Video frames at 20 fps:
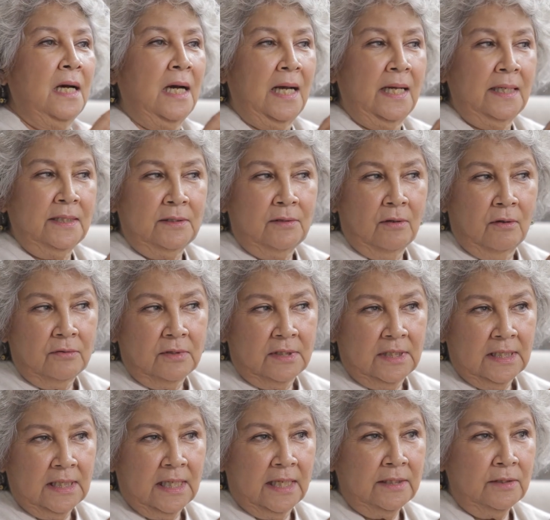I
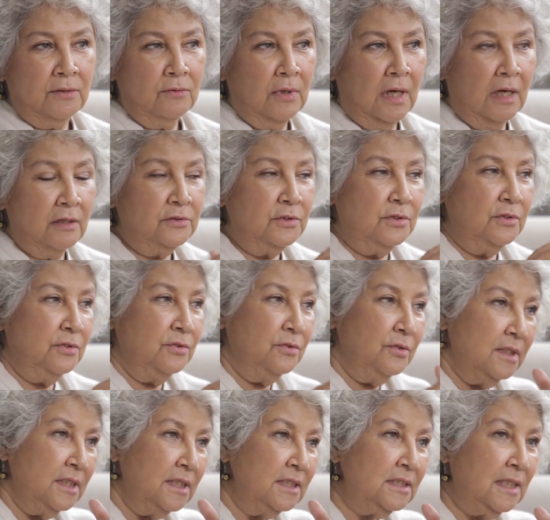don't think I know how to
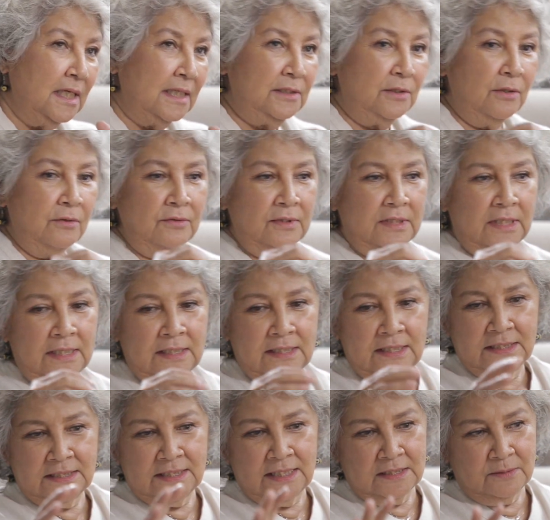do this, I don't
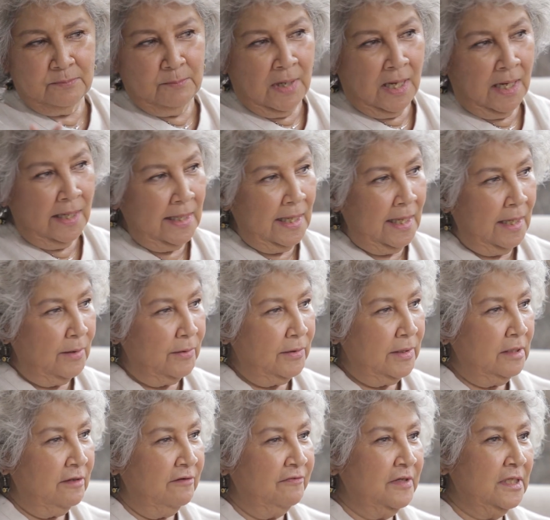think this is my
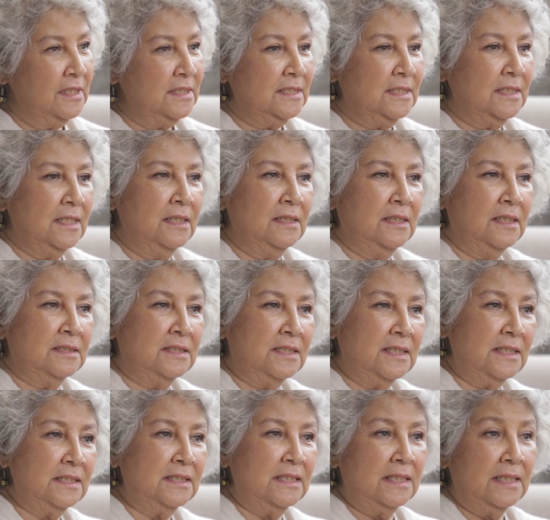area of concern, there's
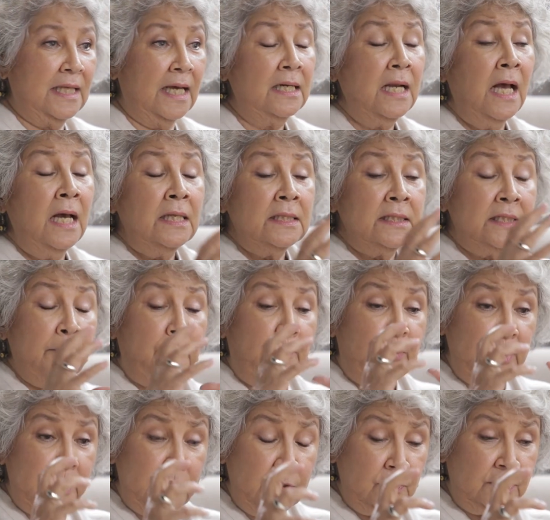this and that, the
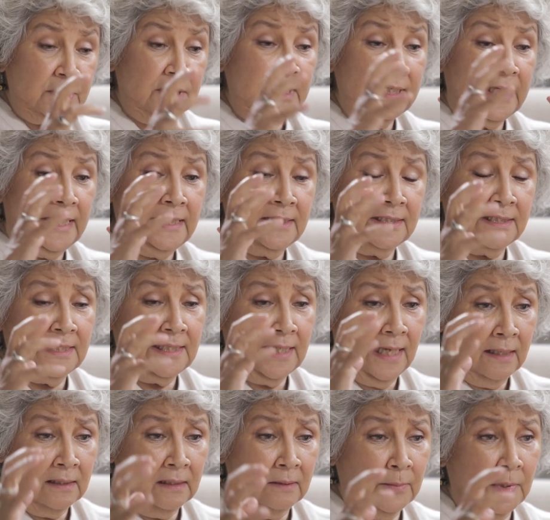producer is
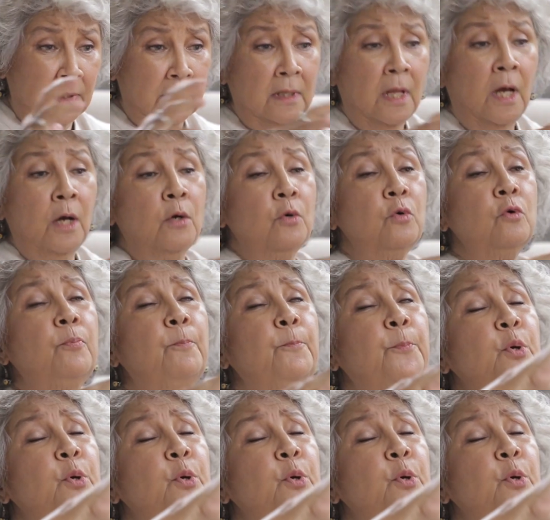the animal who